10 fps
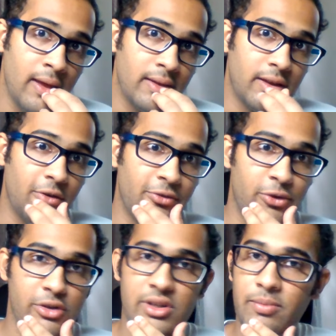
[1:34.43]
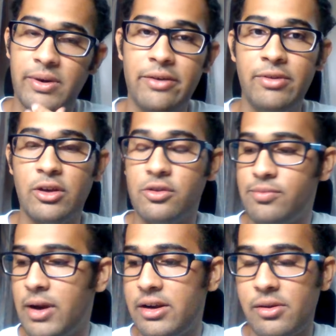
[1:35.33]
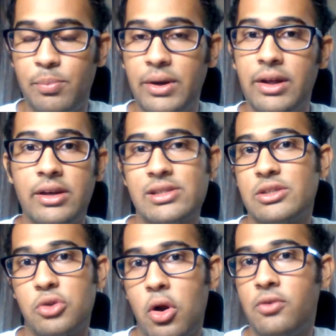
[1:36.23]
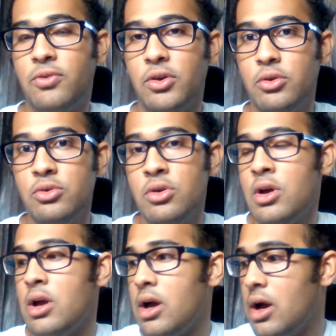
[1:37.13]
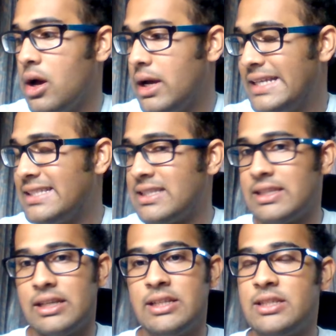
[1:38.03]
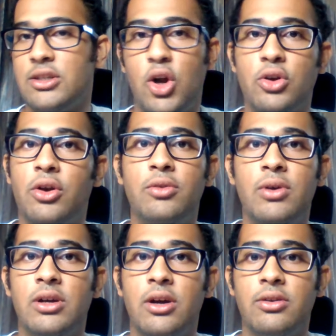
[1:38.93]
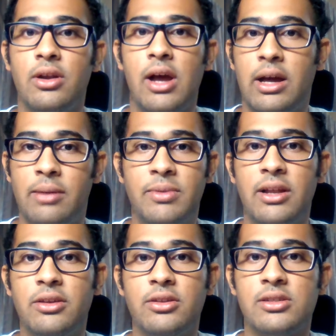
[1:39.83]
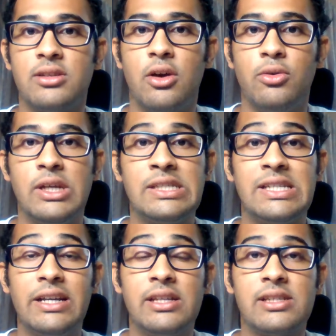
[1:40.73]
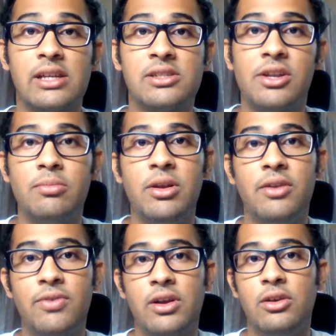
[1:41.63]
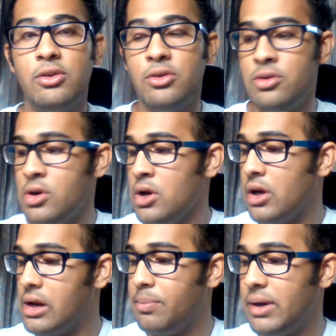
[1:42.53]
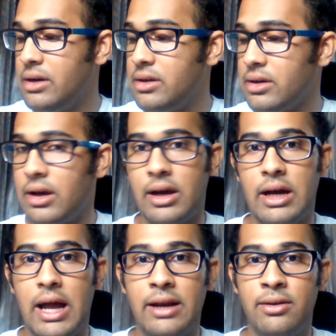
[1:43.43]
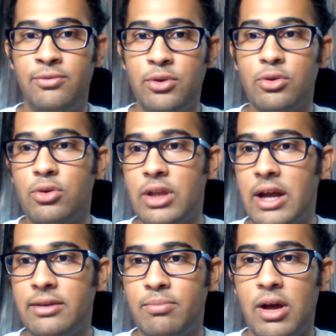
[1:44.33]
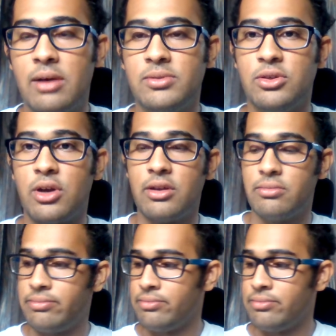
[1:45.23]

Now, if you're somebody weak of mind, repeating is not for you. It's not going to work out. I'm telling you this now. It is extremely difficult to repeat, and if you know that, perhaps you can,